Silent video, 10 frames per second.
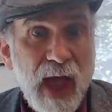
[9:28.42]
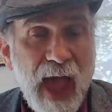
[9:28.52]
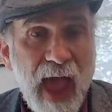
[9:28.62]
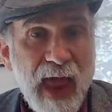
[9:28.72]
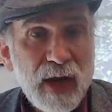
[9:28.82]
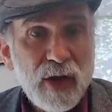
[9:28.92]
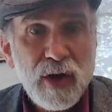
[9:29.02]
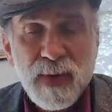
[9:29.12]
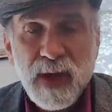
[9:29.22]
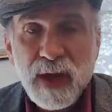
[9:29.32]
And it
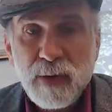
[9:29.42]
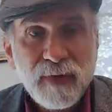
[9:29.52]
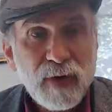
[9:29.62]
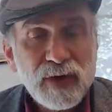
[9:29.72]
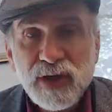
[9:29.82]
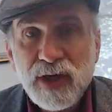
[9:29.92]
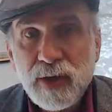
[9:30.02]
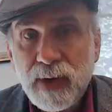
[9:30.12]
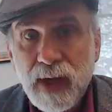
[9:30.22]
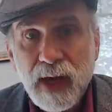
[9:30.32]
could be a university
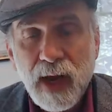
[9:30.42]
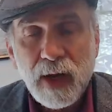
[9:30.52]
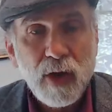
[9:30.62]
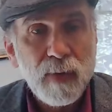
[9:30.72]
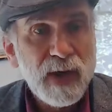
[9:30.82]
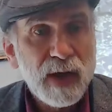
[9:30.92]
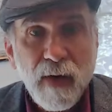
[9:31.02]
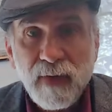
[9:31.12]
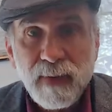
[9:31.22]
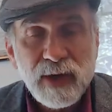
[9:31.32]
doing it, it could be a
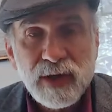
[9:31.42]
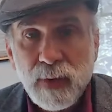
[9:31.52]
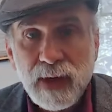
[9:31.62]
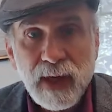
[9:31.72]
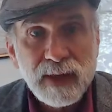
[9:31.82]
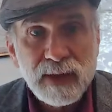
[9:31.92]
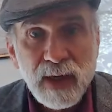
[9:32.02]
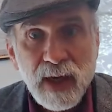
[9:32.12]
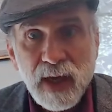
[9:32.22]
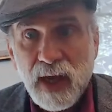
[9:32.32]
government doing it,
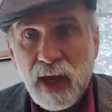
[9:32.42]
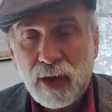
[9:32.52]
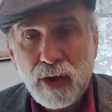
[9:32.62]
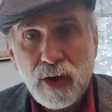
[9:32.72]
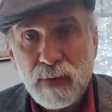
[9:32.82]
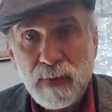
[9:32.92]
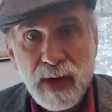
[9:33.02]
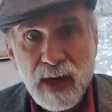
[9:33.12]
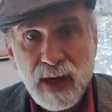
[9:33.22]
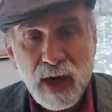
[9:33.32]
it could
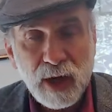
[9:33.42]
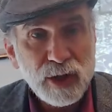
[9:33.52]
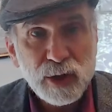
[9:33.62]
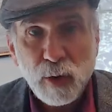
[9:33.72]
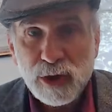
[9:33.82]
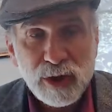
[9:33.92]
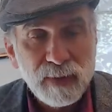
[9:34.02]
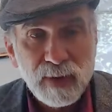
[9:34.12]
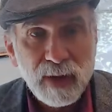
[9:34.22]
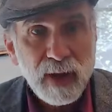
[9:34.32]
be a
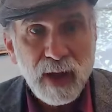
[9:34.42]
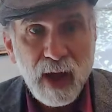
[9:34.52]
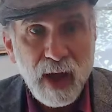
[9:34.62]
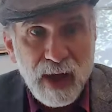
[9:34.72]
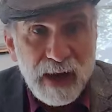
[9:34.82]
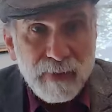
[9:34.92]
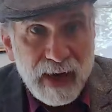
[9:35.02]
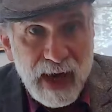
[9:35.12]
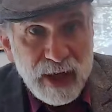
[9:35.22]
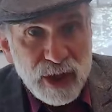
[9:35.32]
consortium, uh, an,
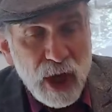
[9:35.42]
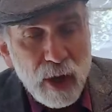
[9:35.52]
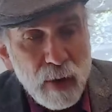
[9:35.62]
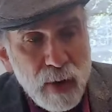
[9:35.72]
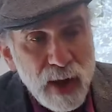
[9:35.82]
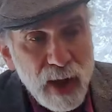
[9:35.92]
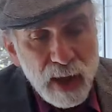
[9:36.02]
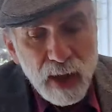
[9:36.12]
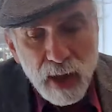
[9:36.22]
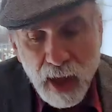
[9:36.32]
right, an NGO.
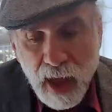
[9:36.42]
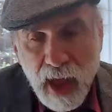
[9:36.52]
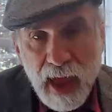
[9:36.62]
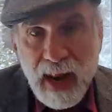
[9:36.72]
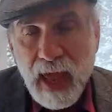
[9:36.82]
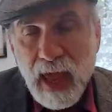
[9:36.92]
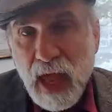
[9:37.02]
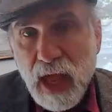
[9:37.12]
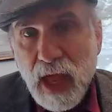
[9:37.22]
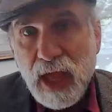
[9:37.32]
And
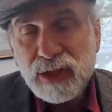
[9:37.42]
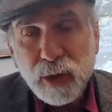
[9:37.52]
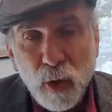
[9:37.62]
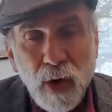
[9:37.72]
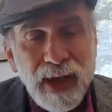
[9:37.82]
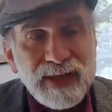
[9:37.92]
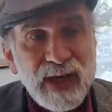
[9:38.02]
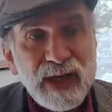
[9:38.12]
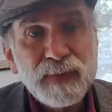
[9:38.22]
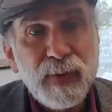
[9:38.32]
as long as
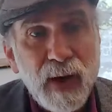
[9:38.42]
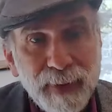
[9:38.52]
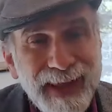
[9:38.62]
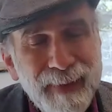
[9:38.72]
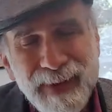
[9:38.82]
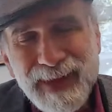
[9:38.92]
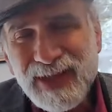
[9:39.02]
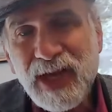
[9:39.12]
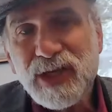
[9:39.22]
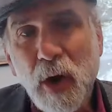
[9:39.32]
it is public, and by
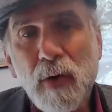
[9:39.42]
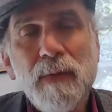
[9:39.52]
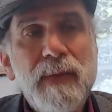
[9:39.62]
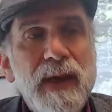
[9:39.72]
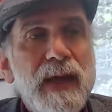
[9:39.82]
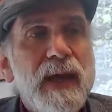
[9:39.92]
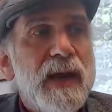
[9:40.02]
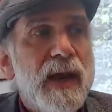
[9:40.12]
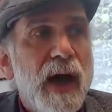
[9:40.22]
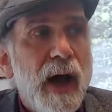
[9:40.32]
this I don't
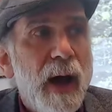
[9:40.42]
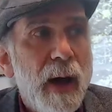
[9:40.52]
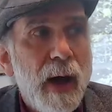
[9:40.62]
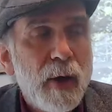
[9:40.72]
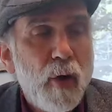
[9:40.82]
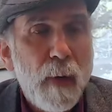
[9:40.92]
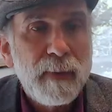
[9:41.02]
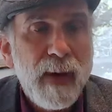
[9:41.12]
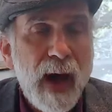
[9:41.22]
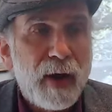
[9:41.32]
mean uh, a
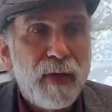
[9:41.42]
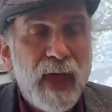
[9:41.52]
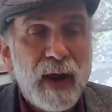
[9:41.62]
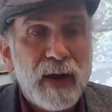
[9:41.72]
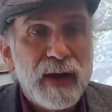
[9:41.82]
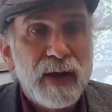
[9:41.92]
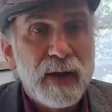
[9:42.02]
corporate model that